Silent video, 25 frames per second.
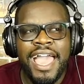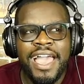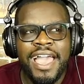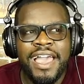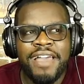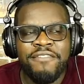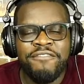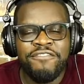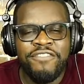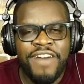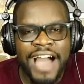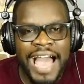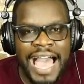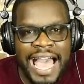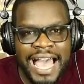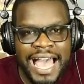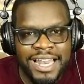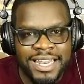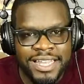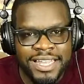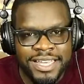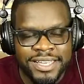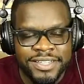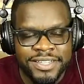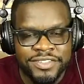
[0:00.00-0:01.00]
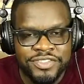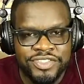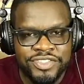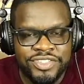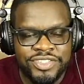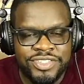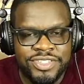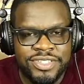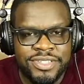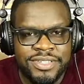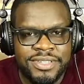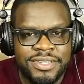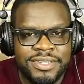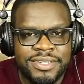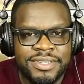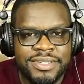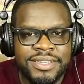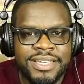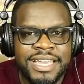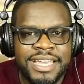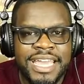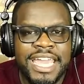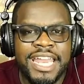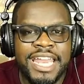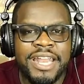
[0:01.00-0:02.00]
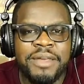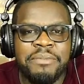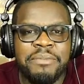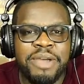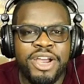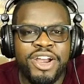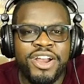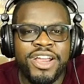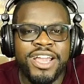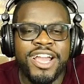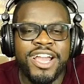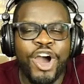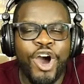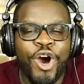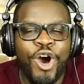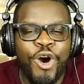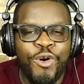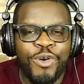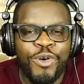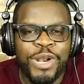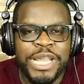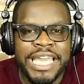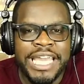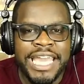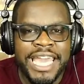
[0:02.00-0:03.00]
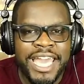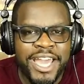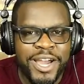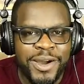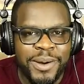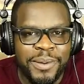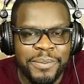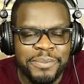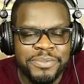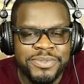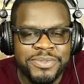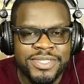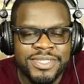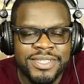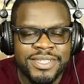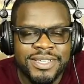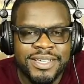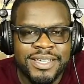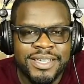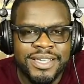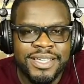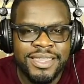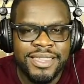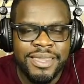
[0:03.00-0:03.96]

violence in America only helps the